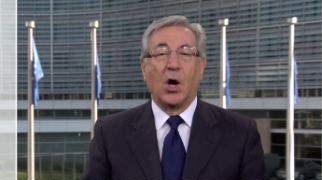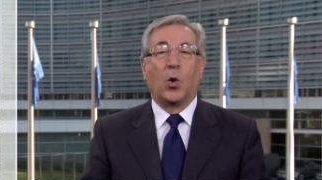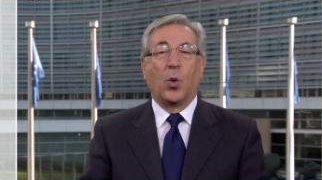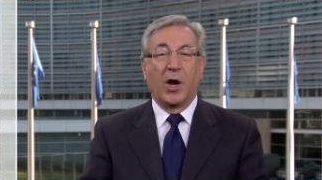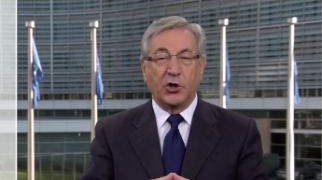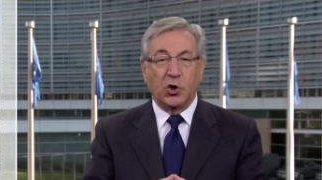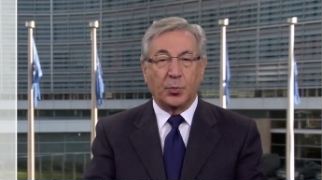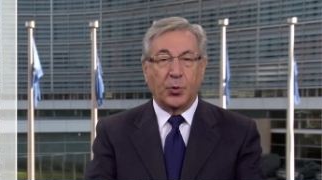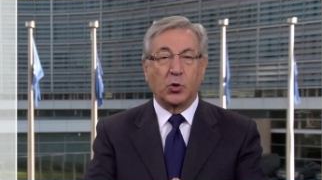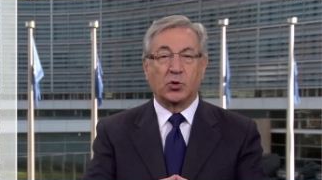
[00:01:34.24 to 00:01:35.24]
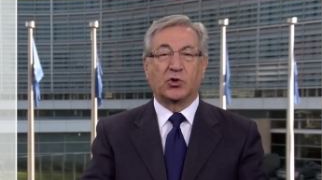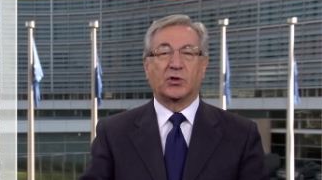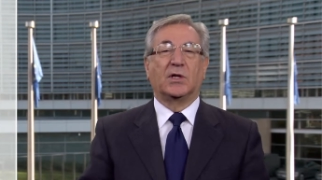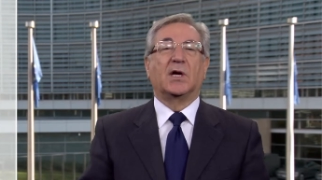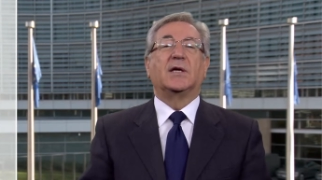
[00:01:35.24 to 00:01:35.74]
When you boost
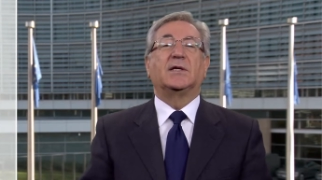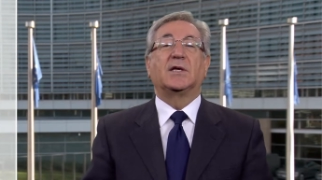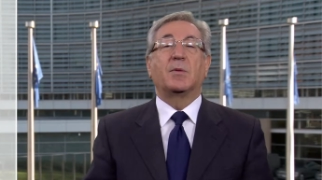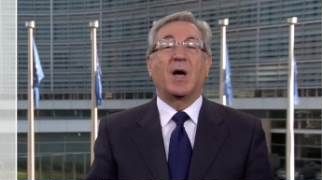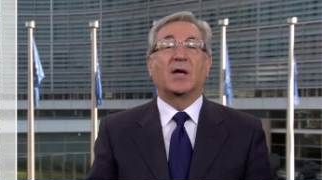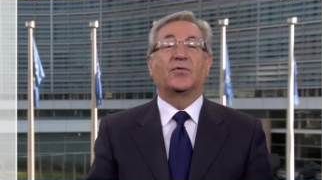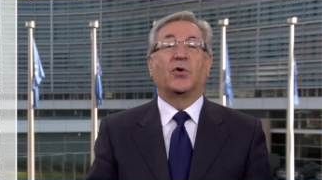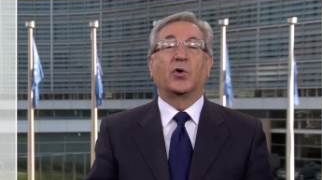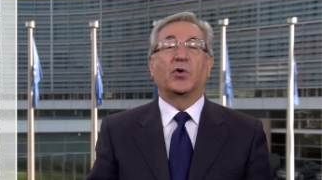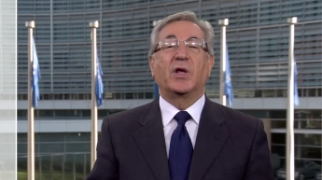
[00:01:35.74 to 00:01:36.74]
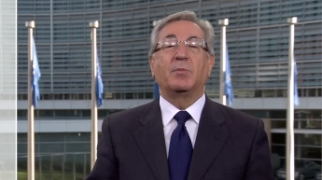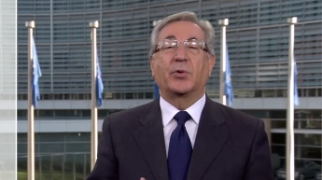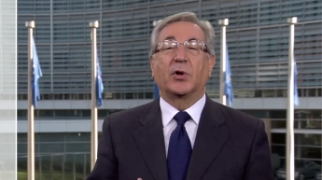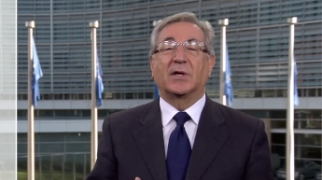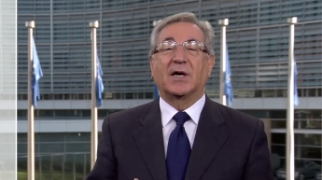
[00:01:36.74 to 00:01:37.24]
the demand for green
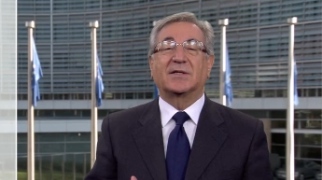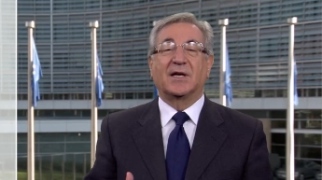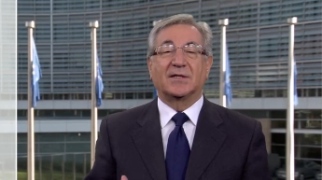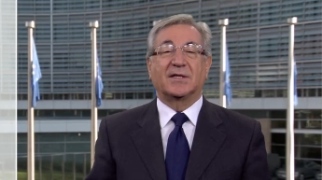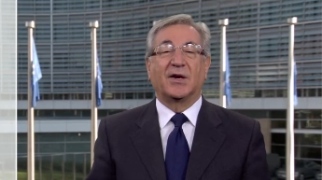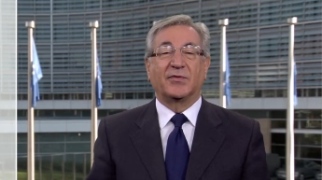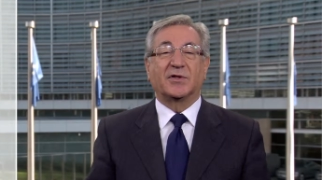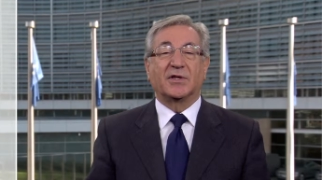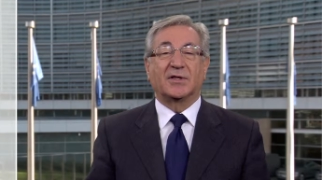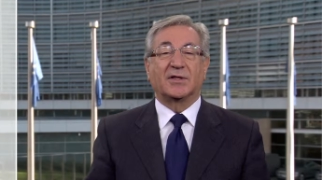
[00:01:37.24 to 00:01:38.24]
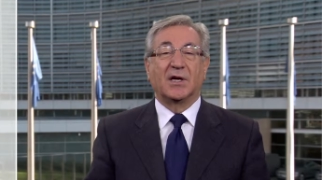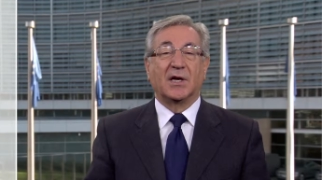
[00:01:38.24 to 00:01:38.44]
products and services,